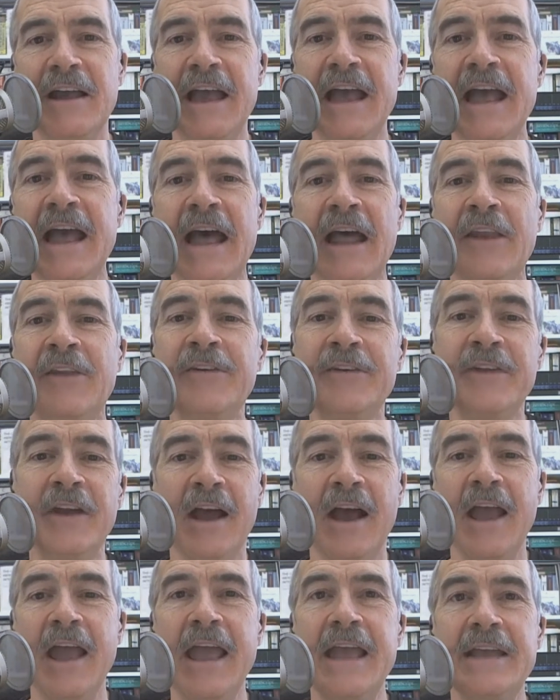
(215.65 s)
And
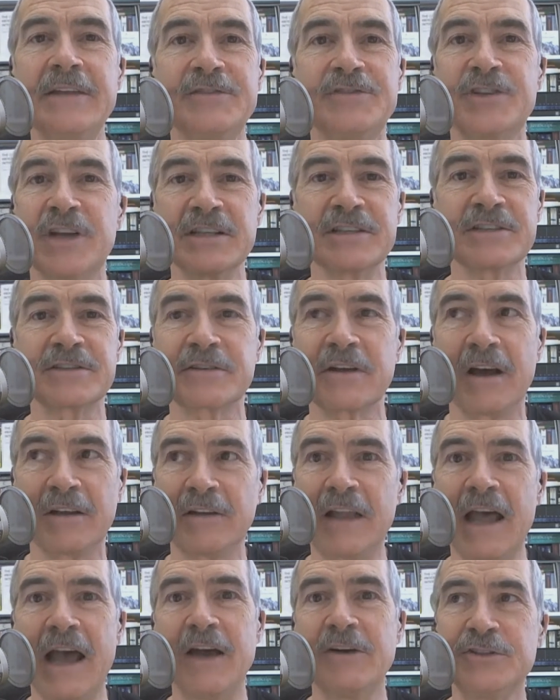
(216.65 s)
it just
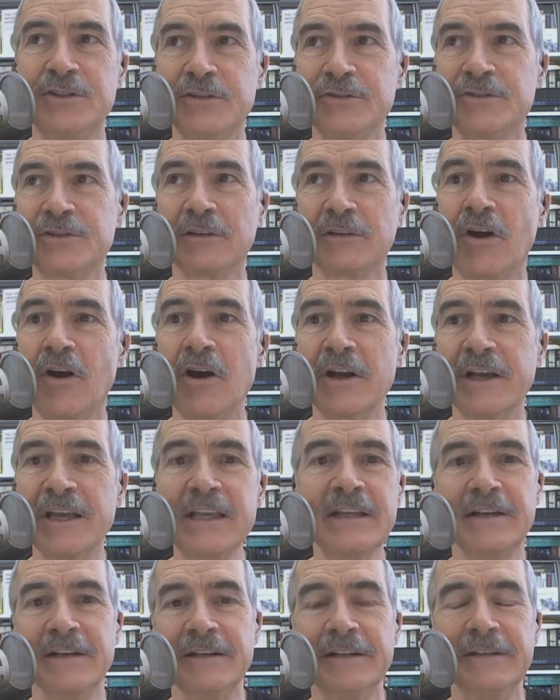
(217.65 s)
allows you to log
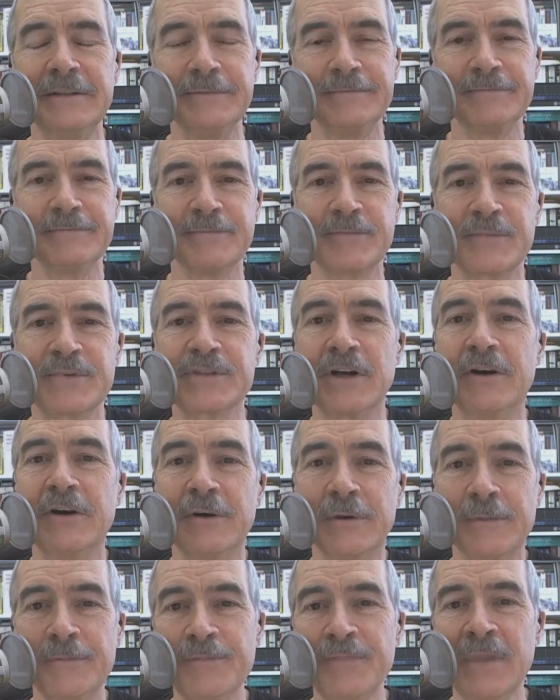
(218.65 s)
in.
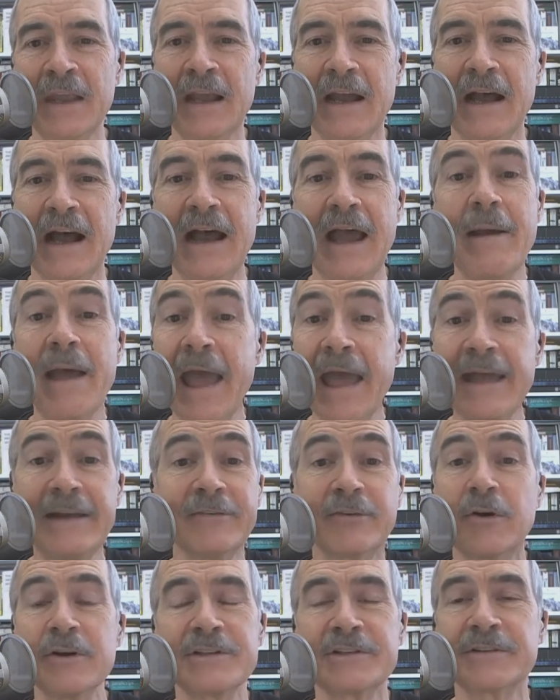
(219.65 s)
So, and
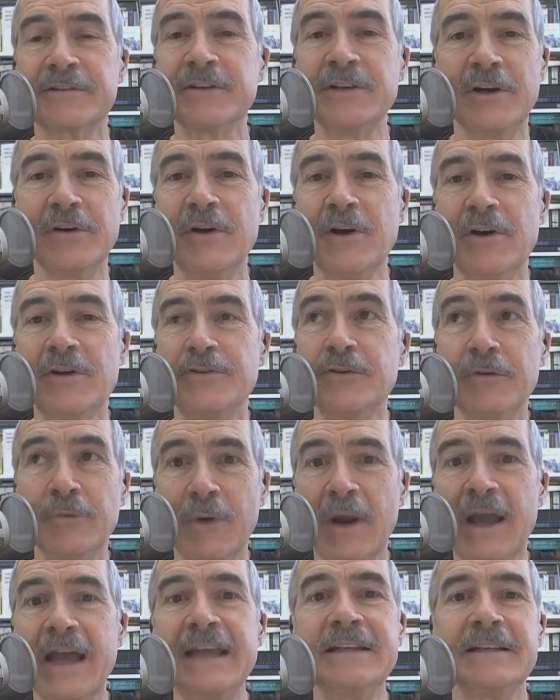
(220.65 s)
of course, you know, you're
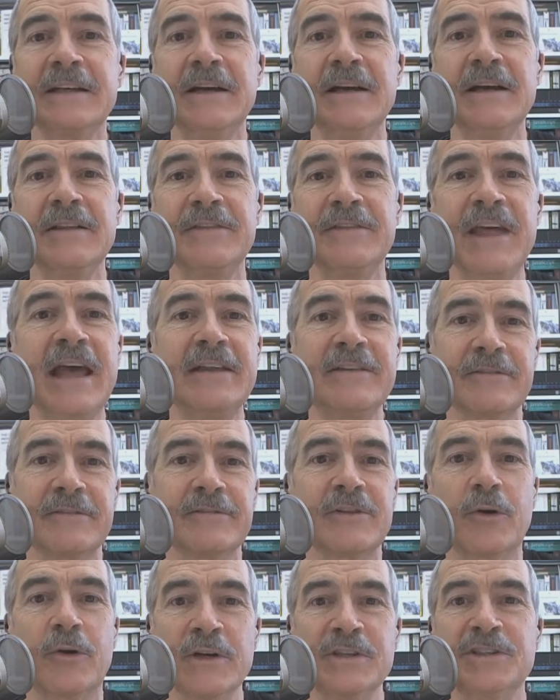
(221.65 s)
right that
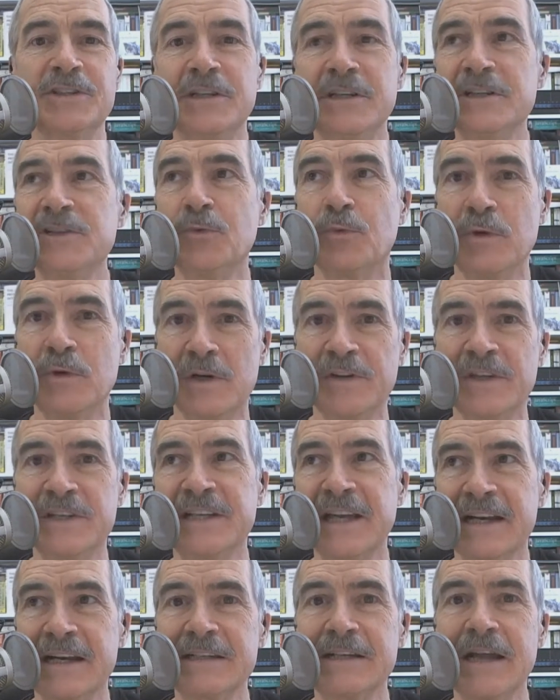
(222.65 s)
the question is, will
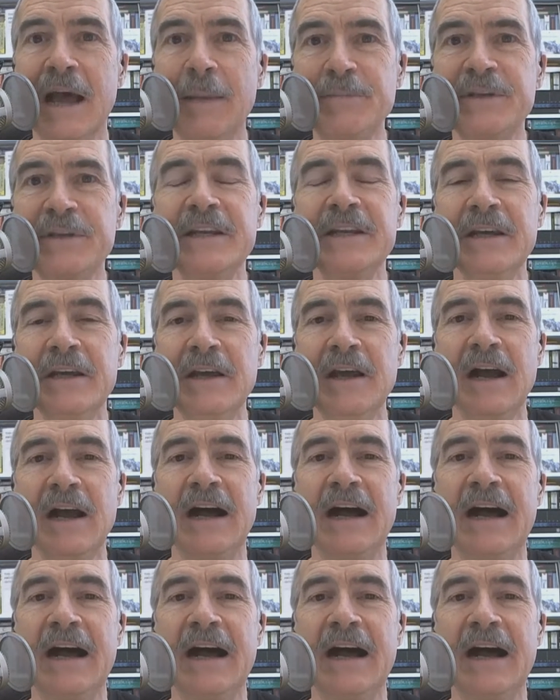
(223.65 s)
this get adopted?